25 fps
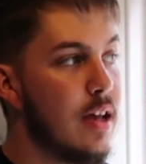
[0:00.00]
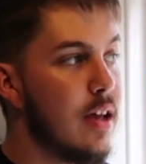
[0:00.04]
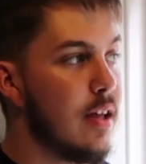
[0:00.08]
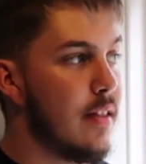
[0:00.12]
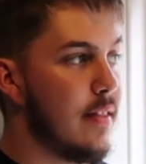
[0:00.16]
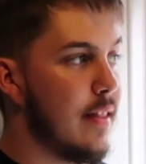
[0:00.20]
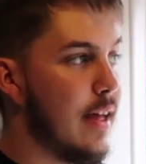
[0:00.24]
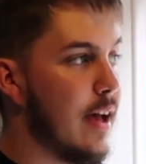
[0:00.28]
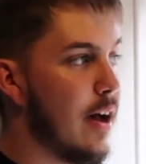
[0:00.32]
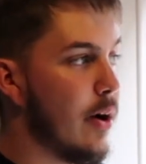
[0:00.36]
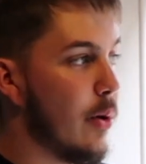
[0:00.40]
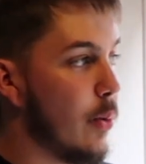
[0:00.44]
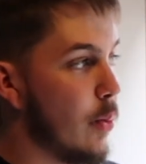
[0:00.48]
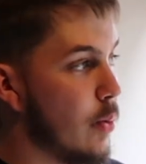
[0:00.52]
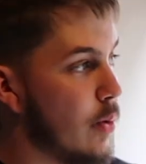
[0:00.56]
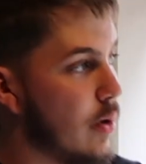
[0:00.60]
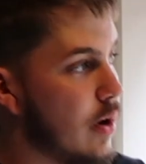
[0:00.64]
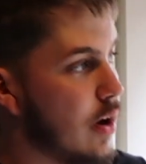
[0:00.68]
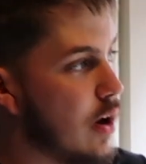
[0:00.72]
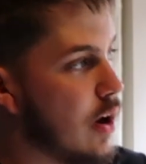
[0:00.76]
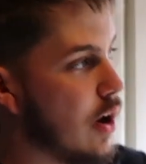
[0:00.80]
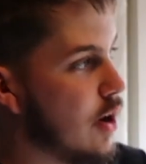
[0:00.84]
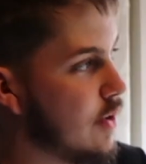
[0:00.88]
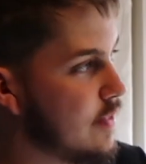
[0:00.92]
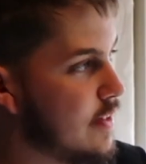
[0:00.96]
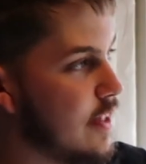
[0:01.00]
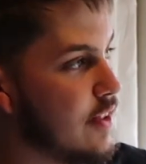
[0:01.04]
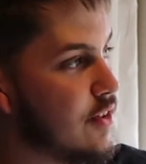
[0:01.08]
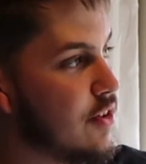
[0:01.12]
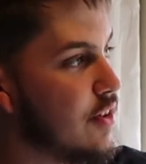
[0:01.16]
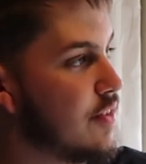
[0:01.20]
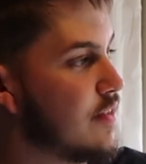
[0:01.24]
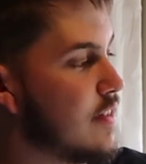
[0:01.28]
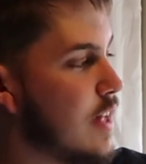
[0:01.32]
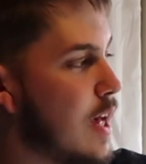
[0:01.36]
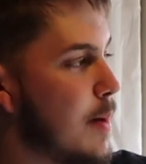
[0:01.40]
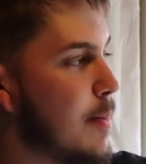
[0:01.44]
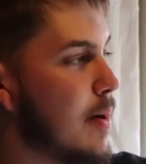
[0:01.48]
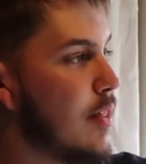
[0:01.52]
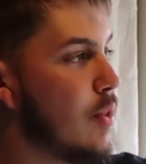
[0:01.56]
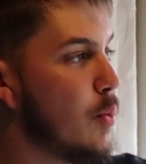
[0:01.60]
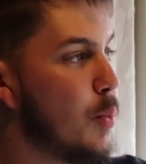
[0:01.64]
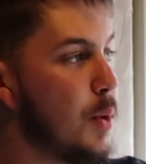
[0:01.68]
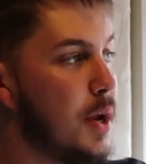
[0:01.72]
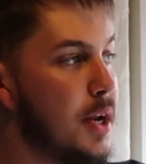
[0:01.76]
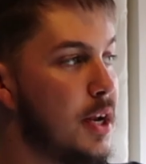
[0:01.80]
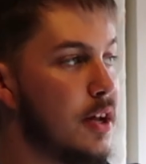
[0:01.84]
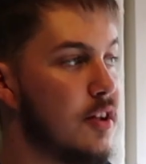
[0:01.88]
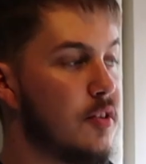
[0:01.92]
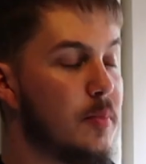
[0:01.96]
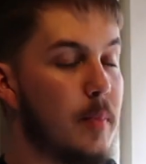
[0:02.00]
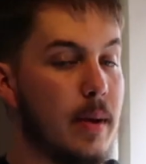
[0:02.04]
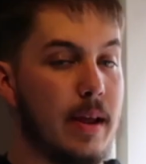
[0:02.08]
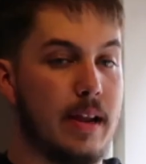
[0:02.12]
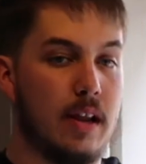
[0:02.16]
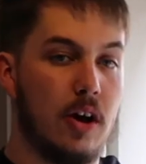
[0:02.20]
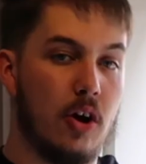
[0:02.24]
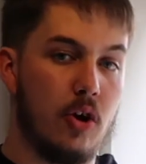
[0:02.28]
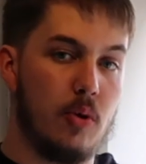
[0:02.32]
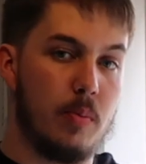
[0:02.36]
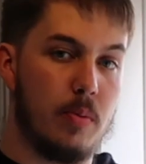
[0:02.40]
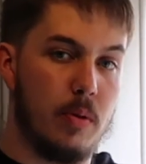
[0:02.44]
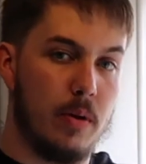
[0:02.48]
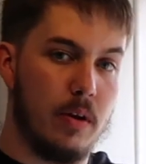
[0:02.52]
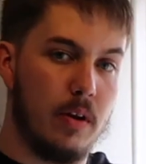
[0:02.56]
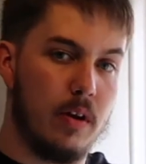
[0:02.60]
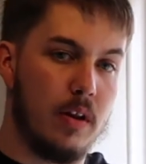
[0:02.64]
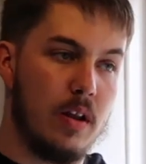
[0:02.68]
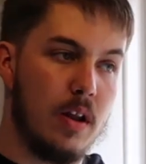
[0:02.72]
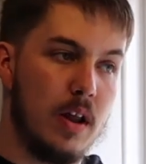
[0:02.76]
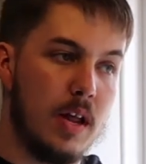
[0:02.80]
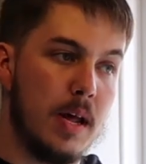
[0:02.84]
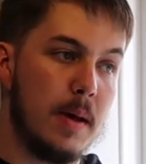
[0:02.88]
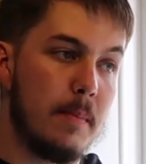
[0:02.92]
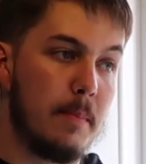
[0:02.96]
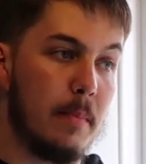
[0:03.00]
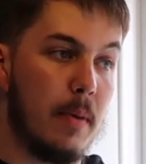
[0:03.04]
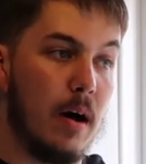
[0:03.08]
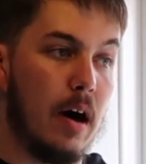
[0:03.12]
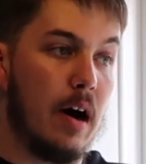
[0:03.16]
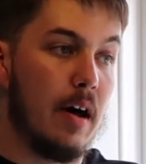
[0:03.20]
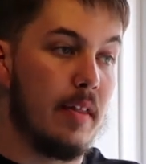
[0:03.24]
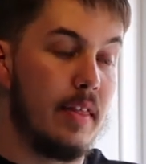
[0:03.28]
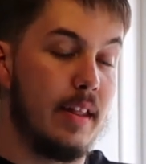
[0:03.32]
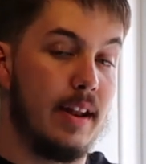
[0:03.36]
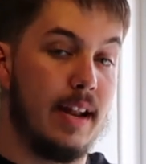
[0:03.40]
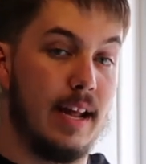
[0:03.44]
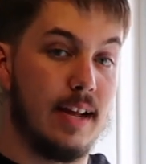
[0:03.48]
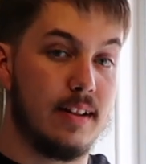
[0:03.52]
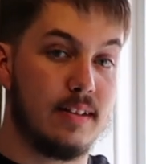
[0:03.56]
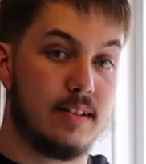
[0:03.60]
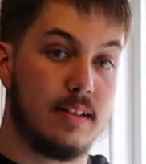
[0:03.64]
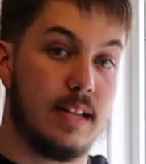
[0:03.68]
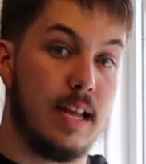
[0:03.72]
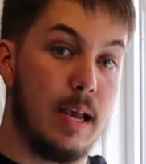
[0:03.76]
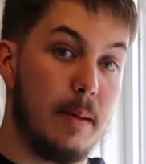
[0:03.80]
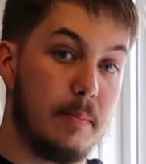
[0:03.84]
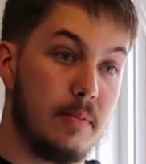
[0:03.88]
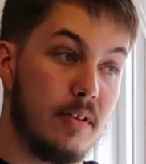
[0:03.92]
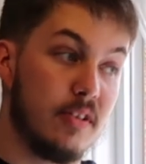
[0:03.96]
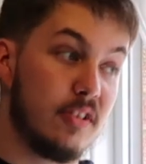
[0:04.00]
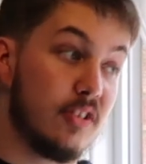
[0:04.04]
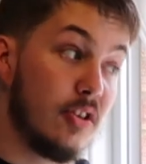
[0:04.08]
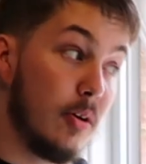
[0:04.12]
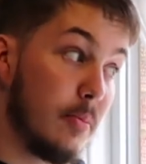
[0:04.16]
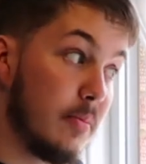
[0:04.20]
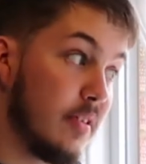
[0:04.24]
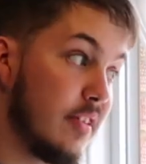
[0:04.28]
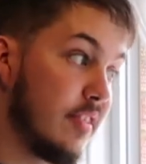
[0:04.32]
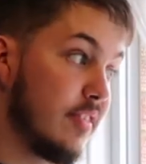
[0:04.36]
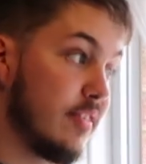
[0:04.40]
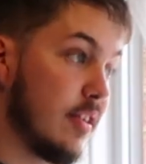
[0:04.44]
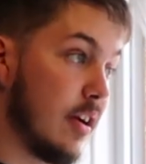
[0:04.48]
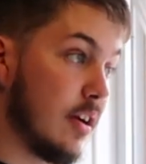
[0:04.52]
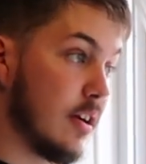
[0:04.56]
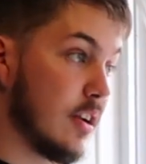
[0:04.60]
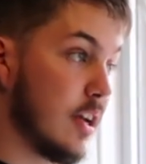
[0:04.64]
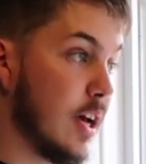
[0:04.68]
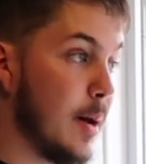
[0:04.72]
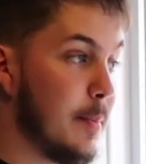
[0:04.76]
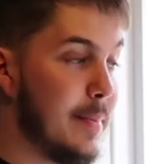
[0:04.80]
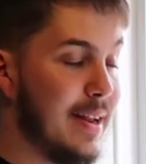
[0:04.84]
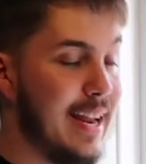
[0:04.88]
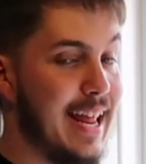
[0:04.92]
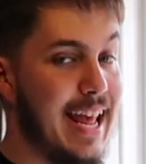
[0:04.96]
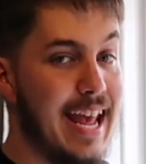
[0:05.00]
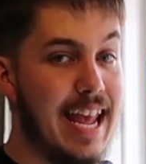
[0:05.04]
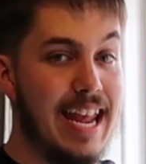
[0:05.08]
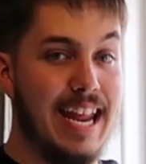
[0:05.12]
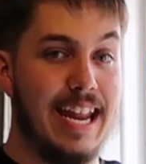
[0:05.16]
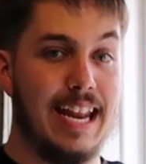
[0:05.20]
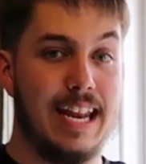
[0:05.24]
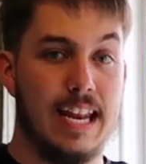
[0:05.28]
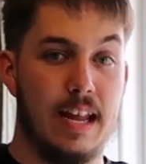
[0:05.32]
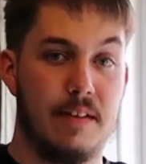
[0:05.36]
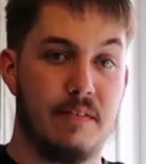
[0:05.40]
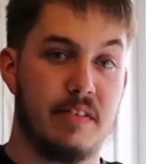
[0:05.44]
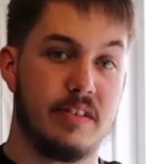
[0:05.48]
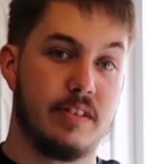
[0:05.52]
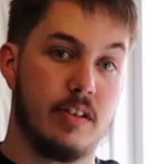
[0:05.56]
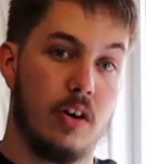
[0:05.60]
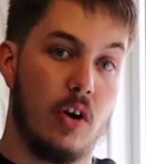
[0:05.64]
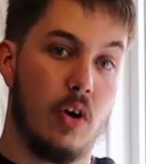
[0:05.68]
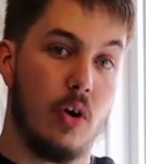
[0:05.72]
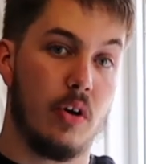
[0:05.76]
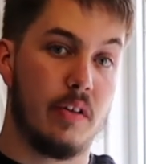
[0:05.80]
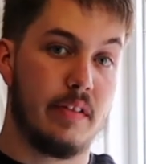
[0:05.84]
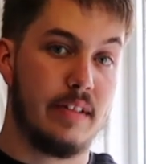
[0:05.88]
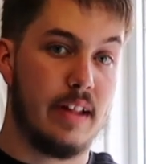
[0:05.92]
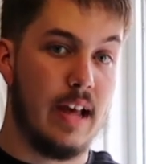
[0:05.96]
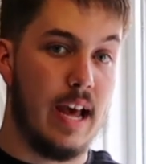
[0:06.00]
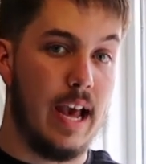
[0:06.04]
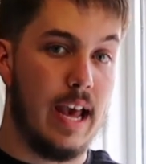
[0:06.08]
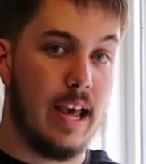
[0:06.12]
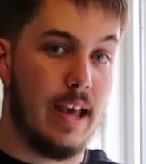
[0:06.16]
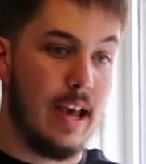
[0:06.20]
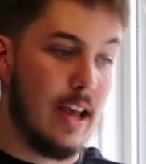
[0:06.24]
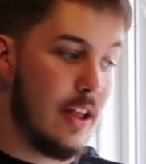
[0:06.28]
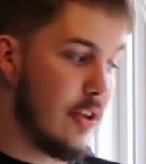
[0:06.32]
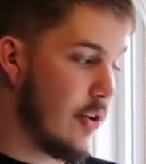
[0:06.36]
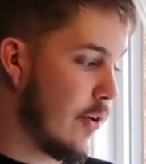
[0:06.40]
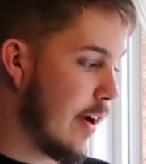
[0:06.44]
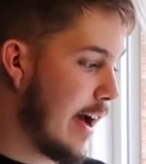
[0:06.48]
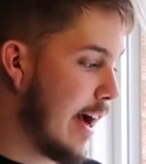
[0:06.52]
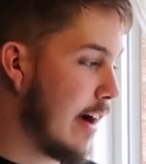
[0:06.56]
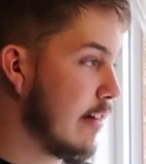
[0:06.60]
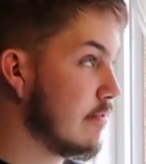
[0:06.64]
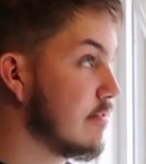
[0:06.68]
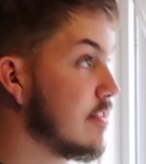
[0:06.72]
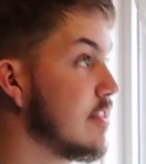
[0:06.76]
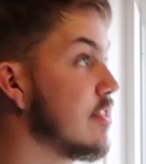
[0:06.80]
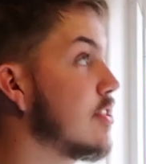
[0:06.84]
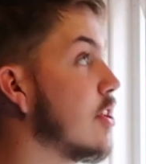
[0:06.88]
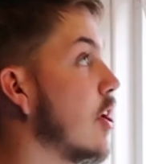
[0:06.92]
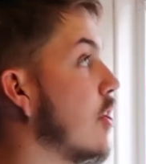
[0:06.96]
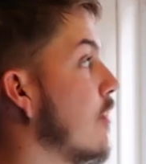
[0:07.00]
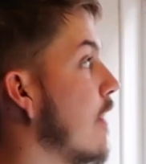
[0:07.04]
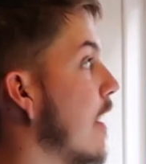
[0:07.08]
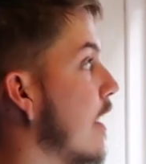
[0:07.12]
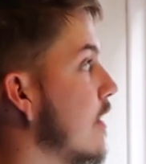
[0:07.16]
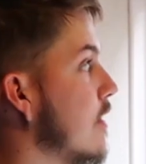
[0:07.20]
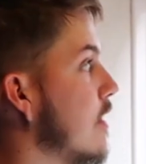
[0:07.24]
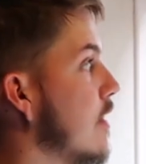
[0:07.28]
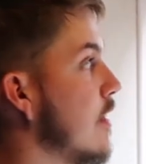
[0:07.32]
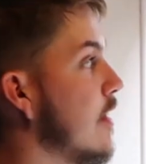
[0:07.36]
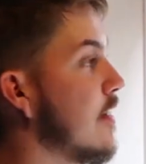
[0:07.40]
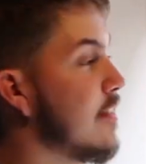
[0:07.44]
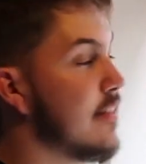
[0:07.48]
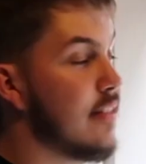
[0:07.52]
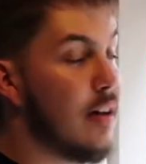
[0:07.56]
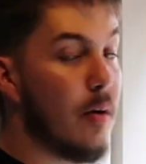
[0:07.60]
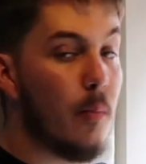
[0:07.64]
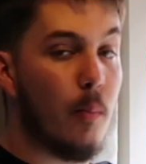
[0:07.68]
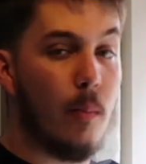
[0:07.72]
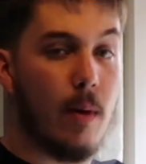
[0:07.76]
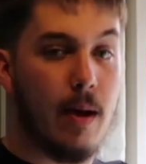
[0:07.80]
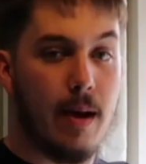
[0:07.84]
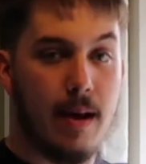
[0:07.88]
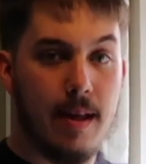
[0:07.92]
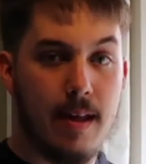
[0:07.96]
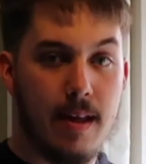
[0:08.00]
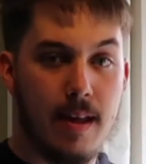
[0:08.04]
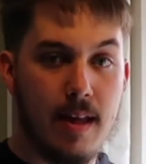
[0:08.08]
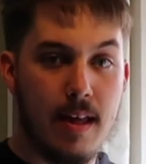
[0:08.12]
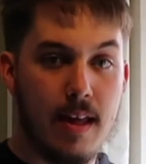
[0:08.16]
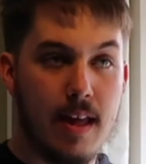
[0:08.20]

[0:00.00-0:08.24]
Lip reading: Now I did just say about the windows being open, but the next tip to stop the sun coming in, if it's a hot day and your house is directing the sun way,